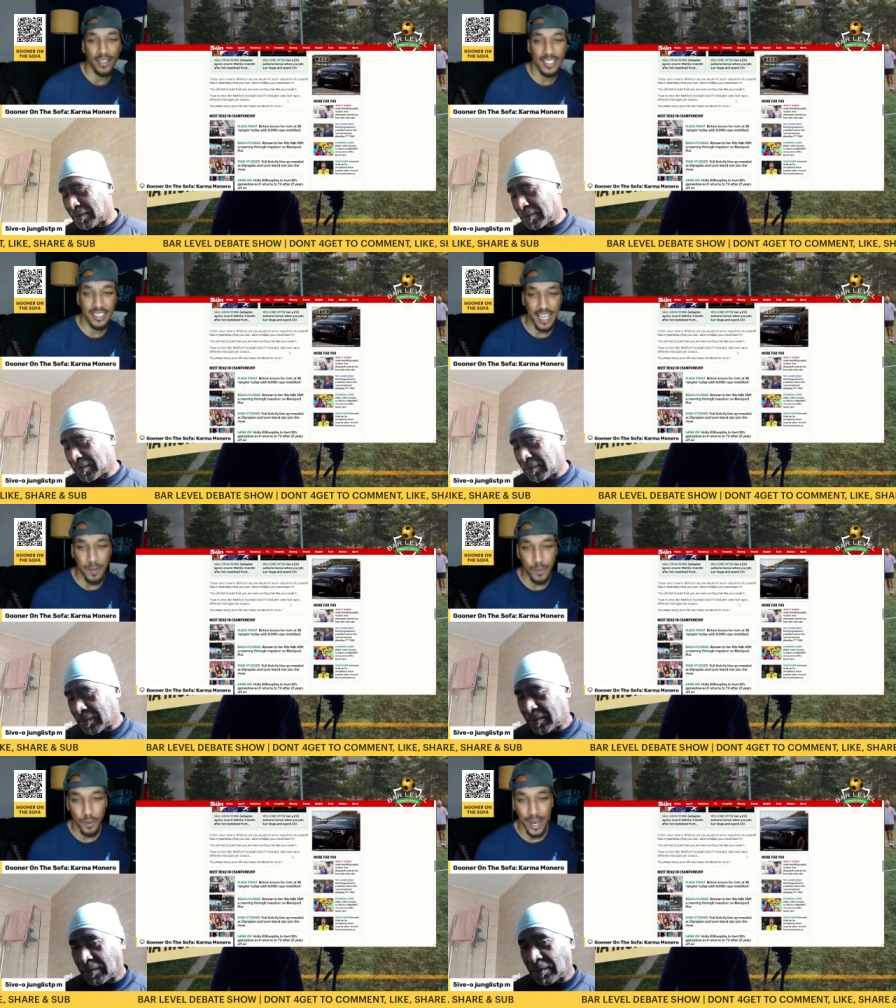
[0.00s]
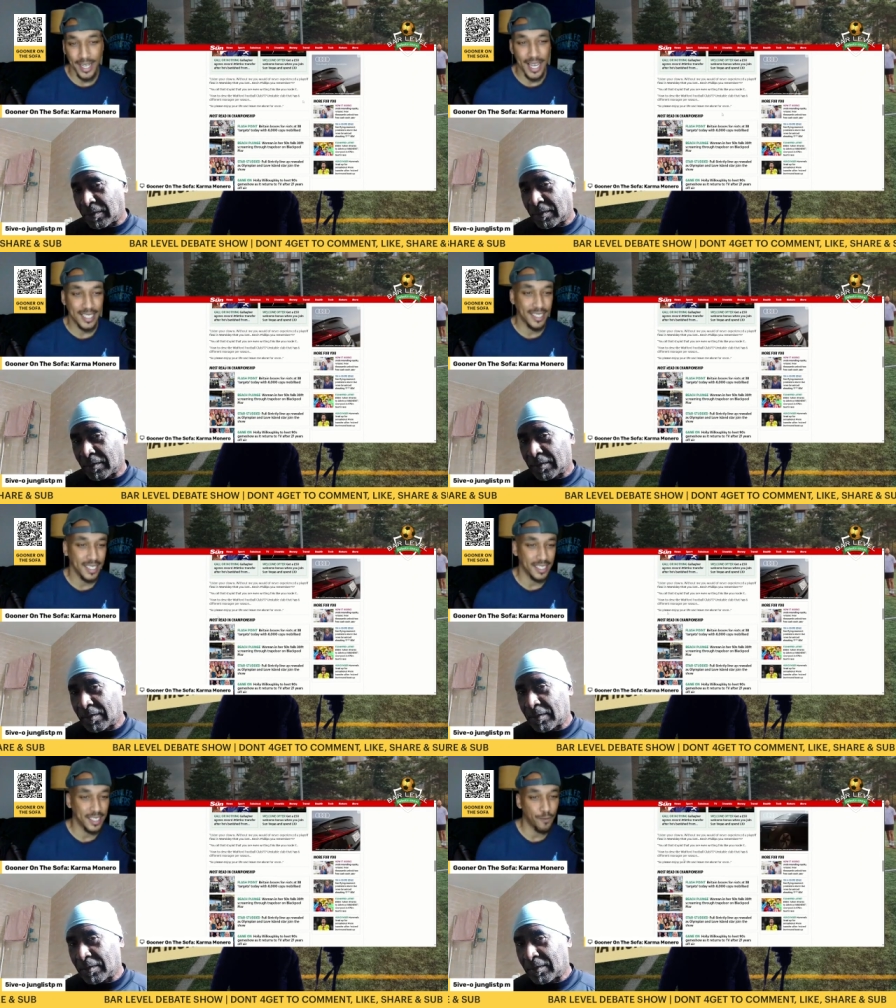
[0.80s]
Unstable and has
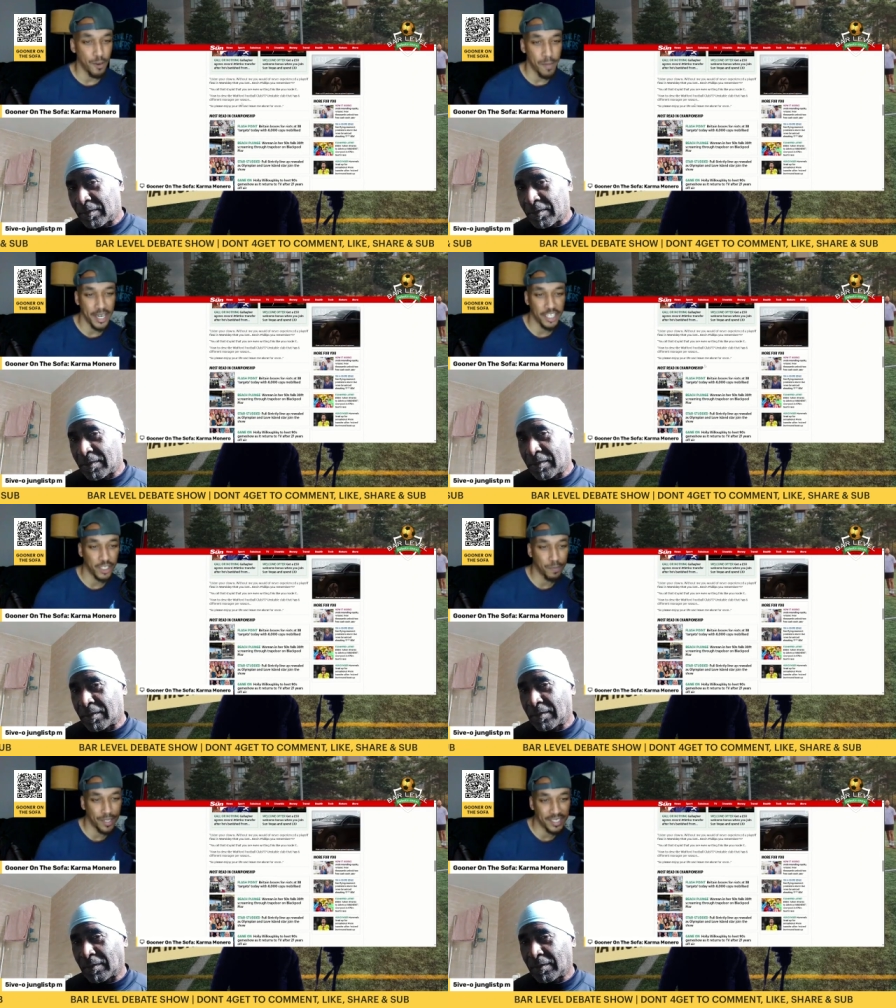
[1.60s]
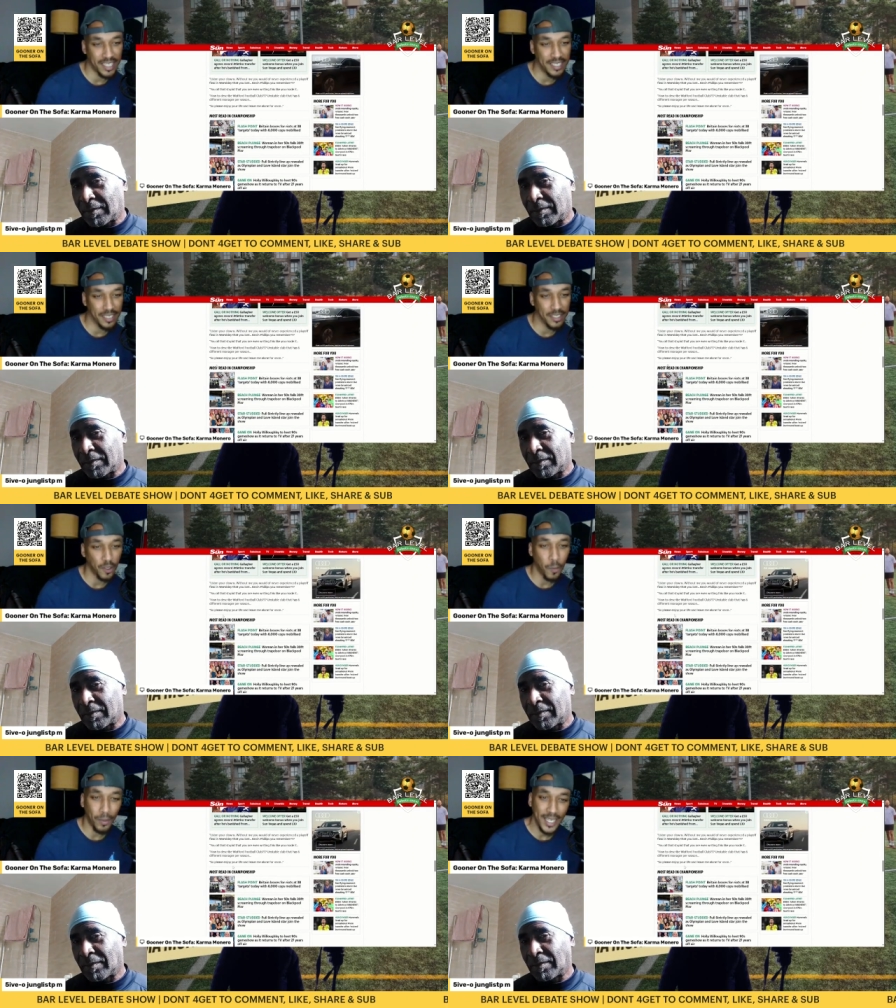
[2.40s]
6 different managers per season.
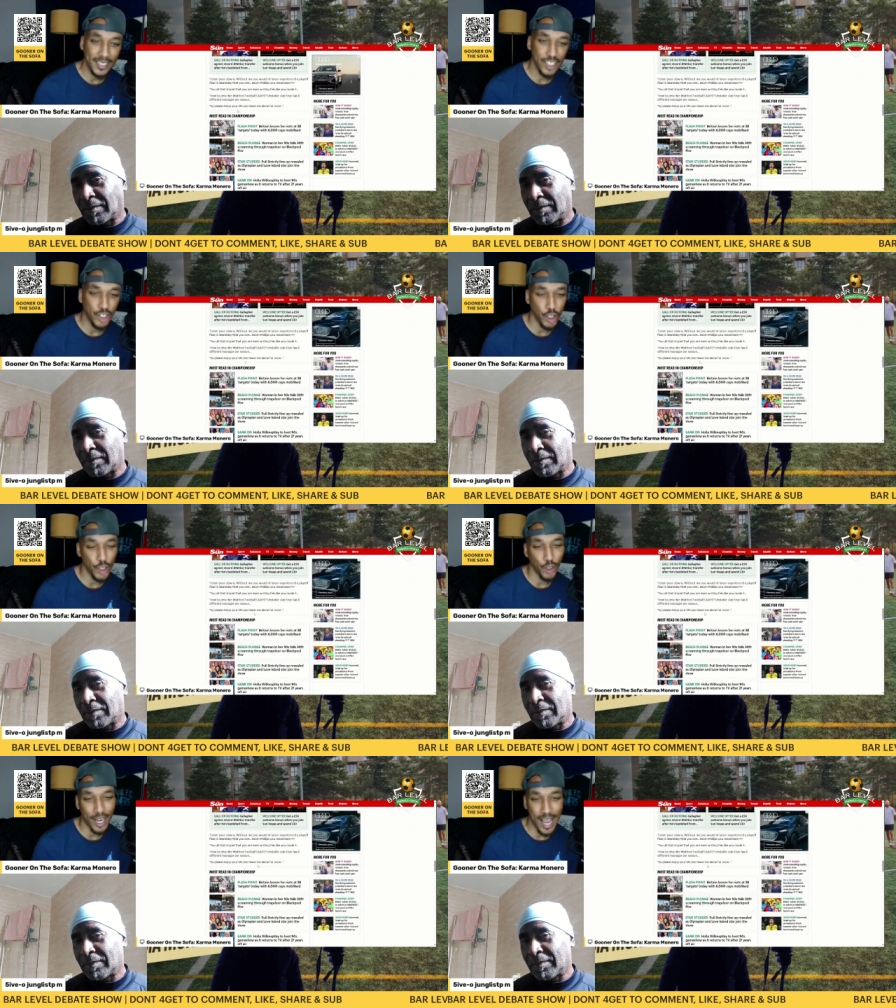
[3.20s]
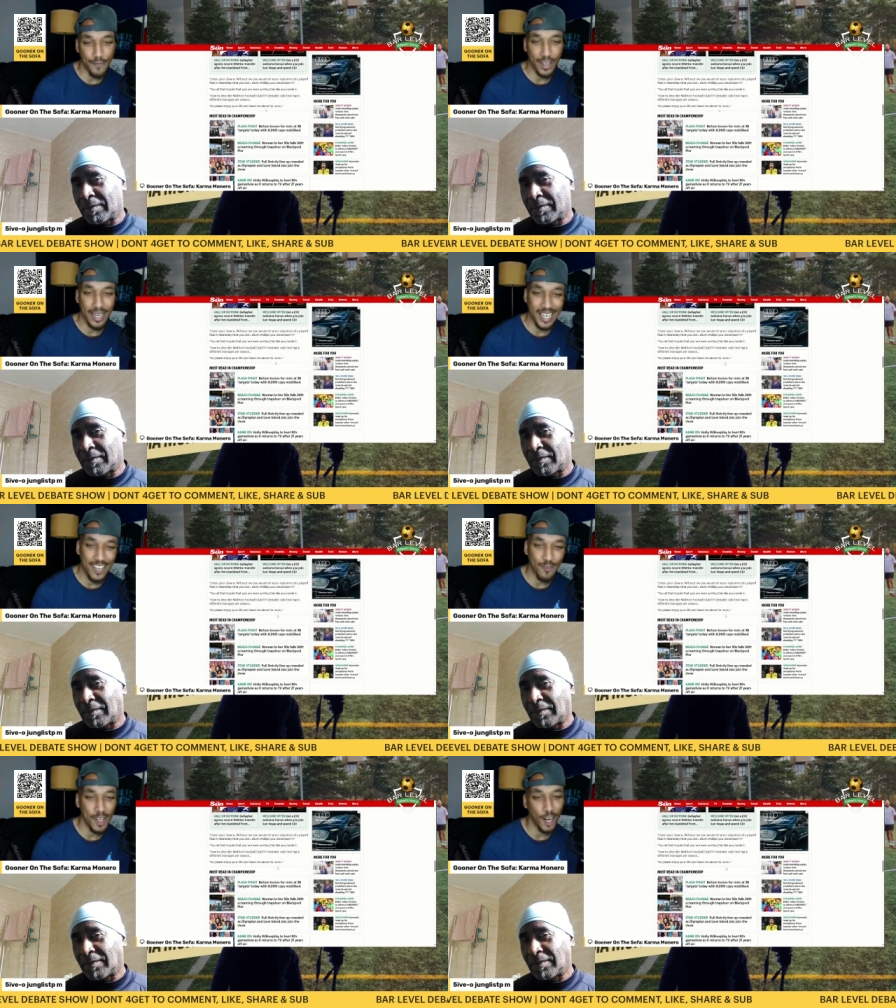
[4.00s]
So please enjoy your life and
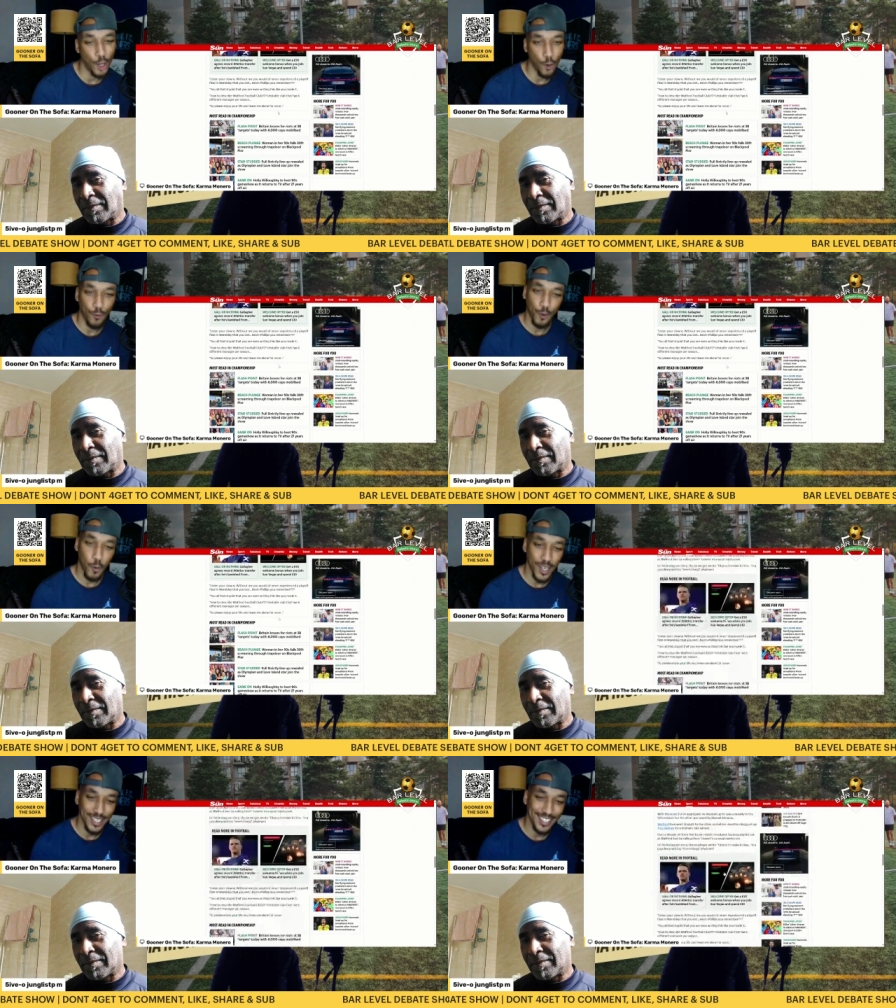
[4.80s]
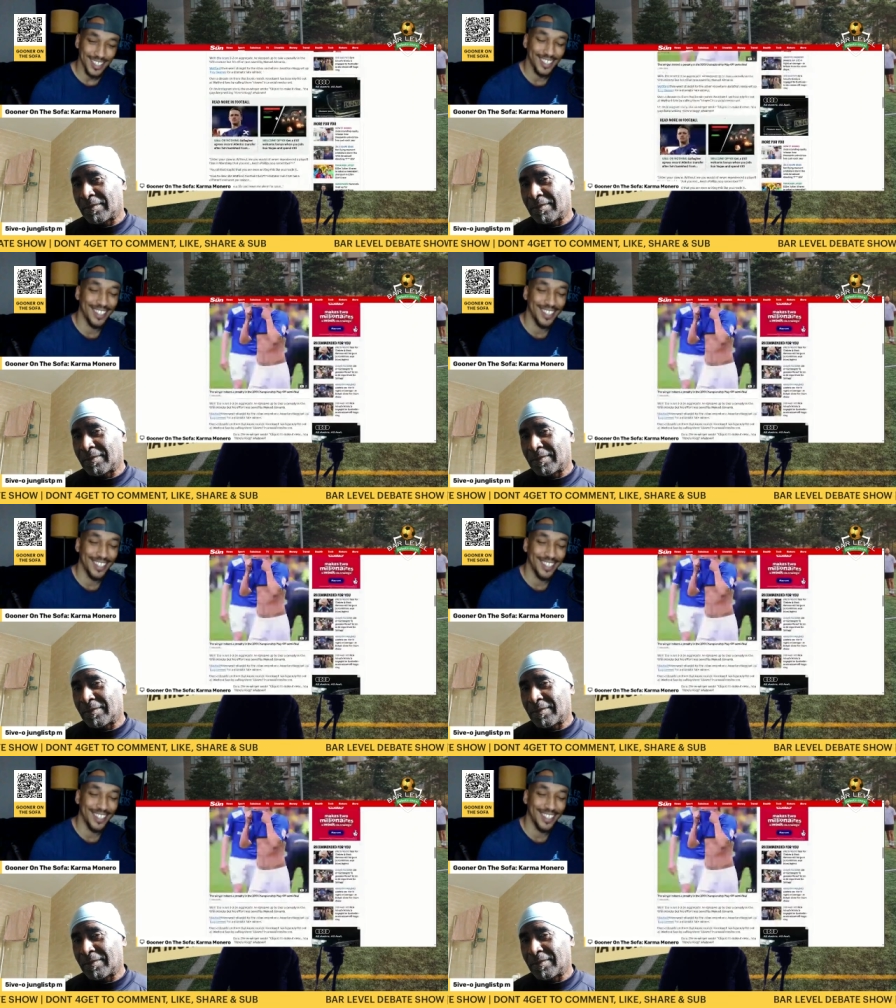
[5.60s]
leave me alone for once.